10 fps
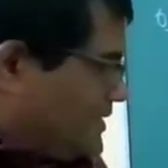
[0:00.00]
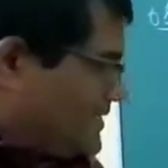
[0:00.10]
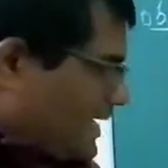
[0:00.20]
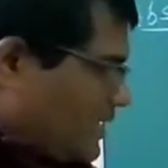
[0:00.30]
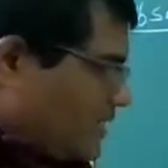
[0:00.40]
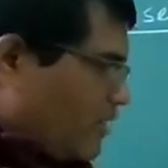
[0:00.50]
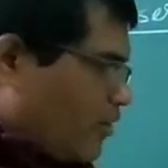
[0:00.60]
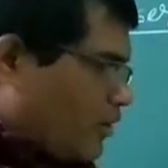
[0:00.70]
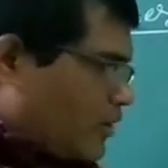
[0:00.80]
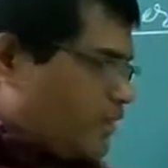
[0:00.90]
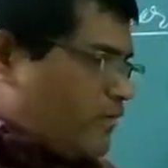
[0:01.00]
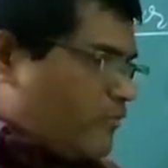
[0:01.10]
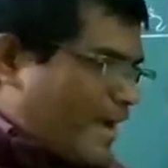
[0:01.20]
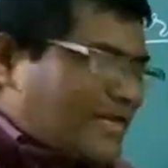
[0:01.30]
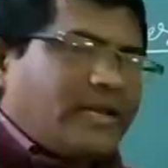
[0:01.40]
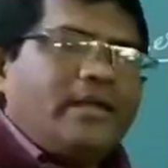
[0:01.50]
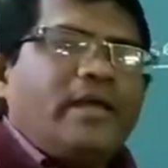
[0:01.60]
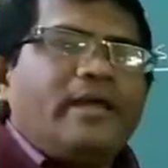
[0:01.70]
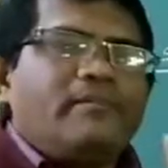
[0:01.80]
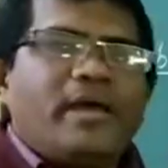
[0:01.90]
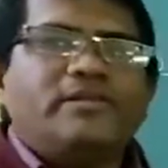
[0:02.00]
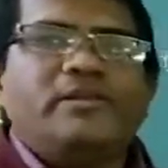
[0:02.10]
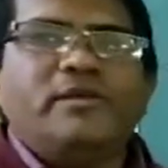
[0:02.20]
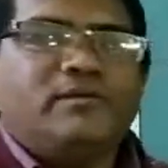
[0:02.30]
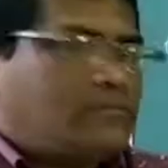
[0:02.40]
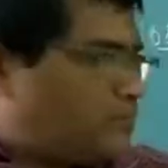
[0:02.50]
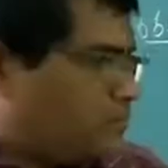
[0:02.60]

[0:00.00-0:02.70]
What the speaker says: Second, all the wetting and measuring